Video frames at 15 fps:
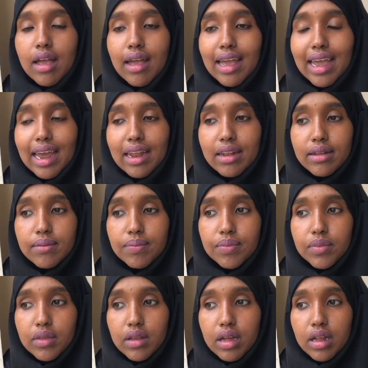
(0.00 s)
and
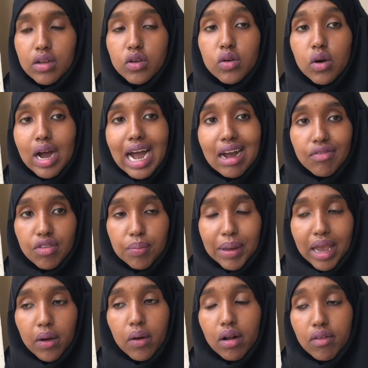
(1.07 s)
you don't have to
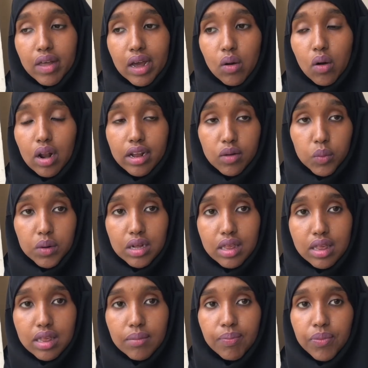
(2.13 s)
pay all that all at
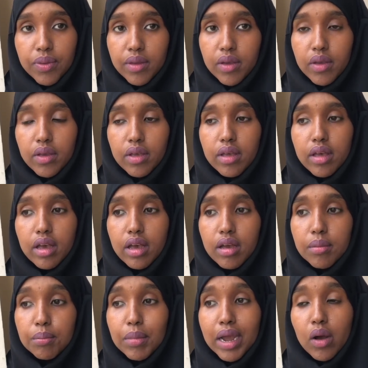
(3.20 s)
once.
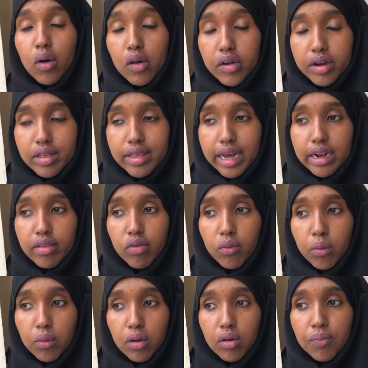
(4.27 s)
My older son's
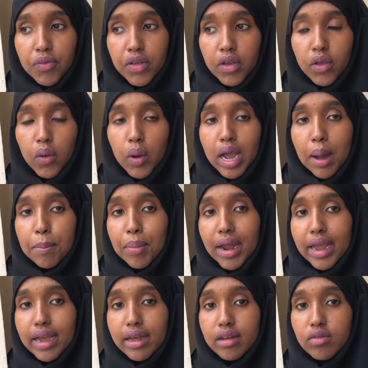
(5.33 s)
school, you can
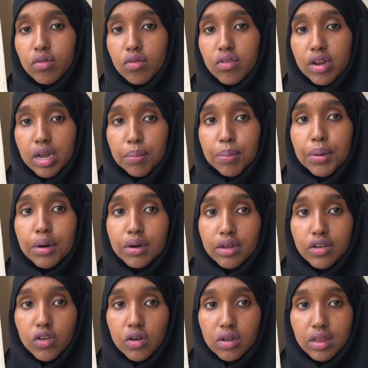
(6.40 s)
break it into 3
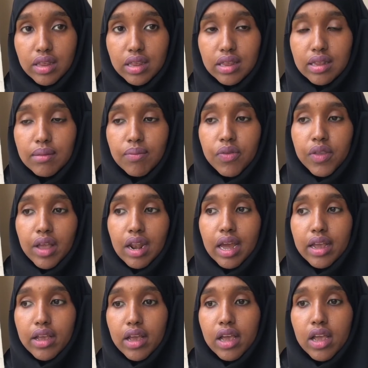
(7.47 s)
portions.
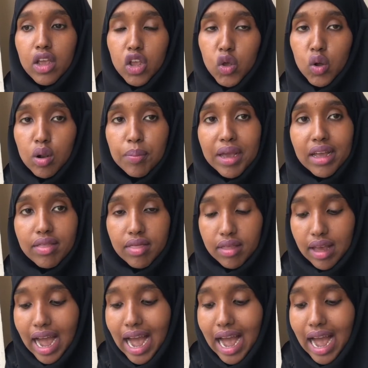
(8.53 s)
Like you'll pay